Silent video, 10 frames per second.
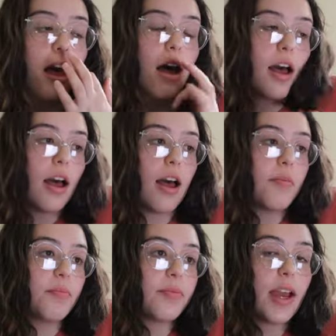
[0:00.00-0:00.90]

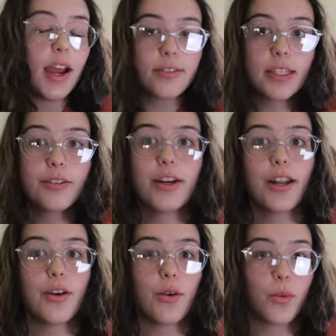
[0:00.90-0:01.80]
I have to get ready
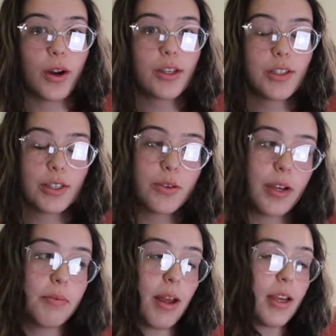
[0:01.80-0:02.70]
and go to work, so that's why
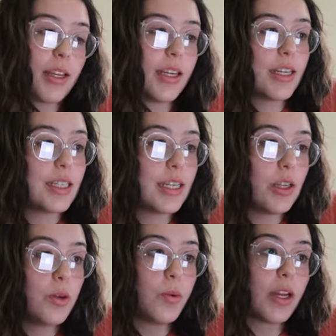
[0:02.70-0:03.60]
I'm not going to
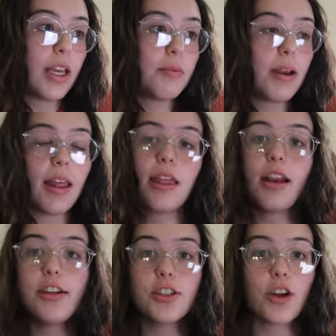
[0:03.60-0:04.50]
continue working, but I
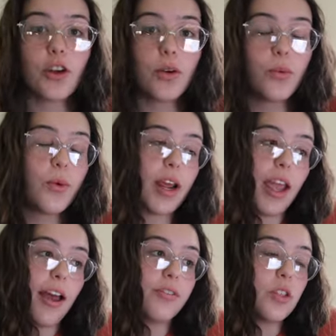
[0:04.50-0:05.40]
thought I'd show you what I
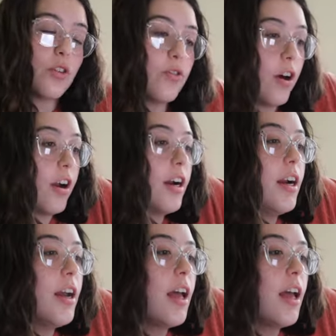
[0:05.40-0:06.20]
have so far.